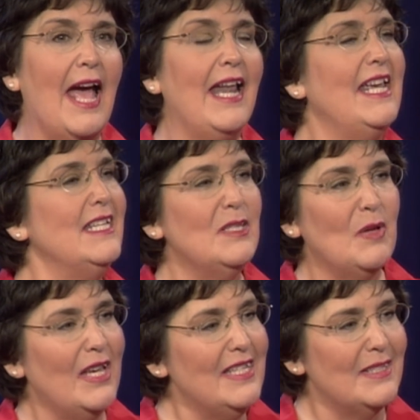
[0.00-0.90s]
And
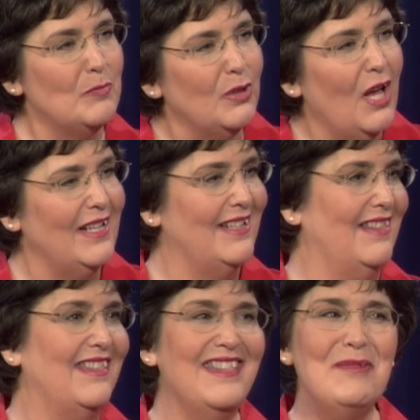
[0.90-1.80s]
his blood,
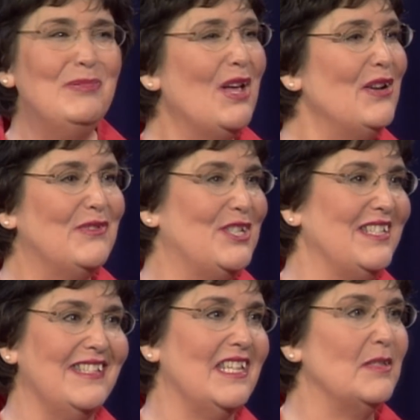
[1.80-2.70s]
the blood of
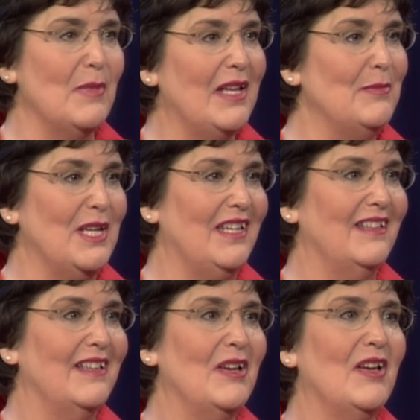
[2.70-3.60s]
Jesus has made me
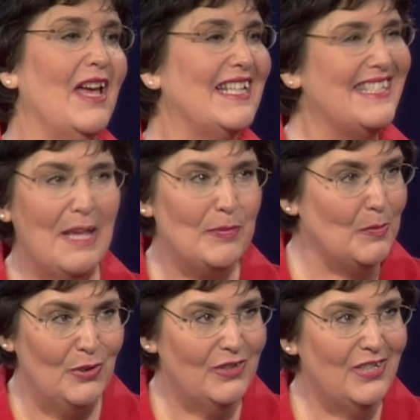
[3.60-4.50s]

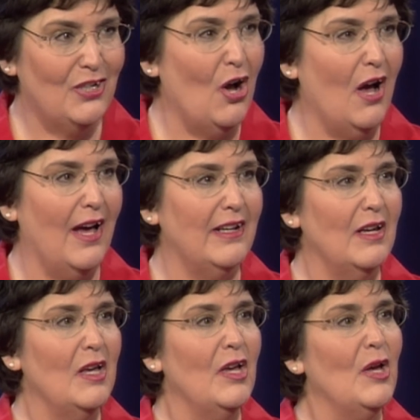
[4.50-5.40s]
acceptable to God.
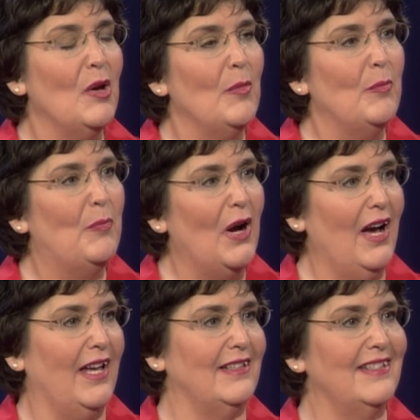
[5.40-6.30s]

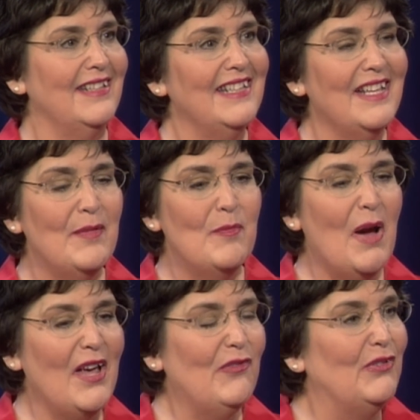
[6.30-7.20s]
But
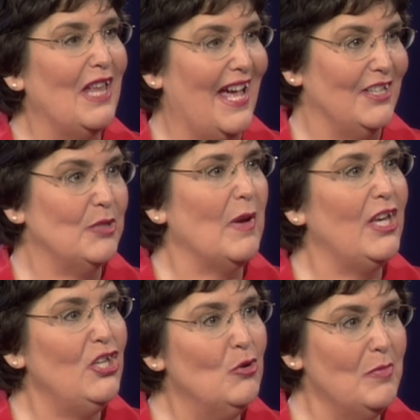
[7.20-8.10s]
my flesh, my
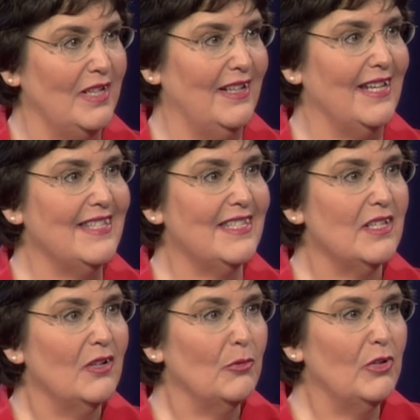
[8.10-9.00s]
humanness,
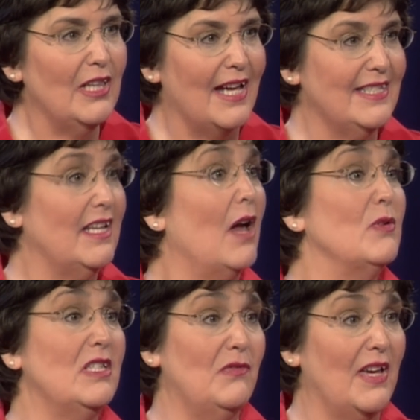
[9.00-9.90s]
realized that I
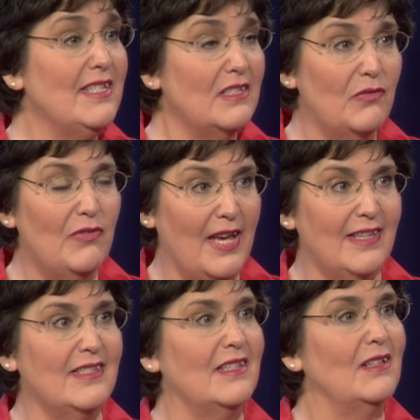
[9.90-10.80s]
was face to
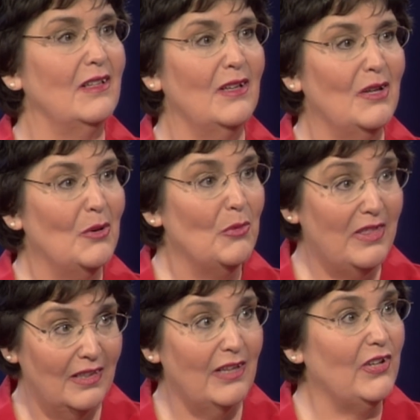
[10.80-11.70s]
face
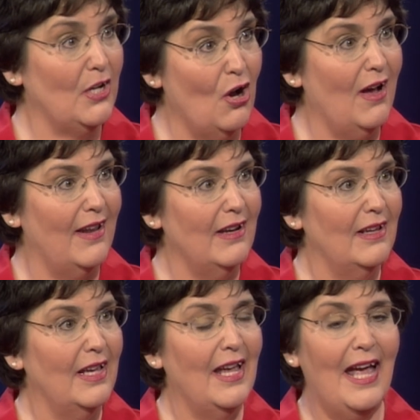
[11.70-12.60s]
with the living God,
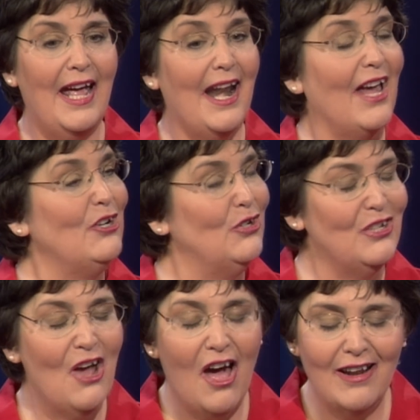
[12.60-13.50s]
and I
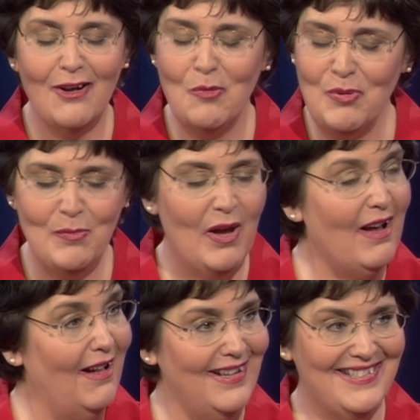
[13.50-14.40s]
could not open my
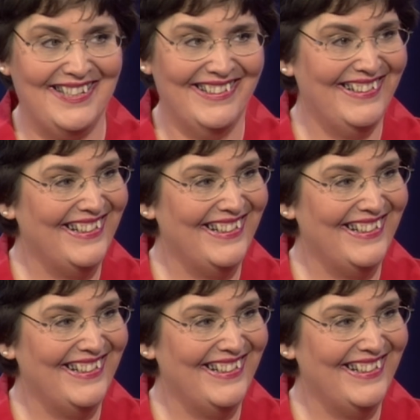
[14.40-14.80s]
eyes.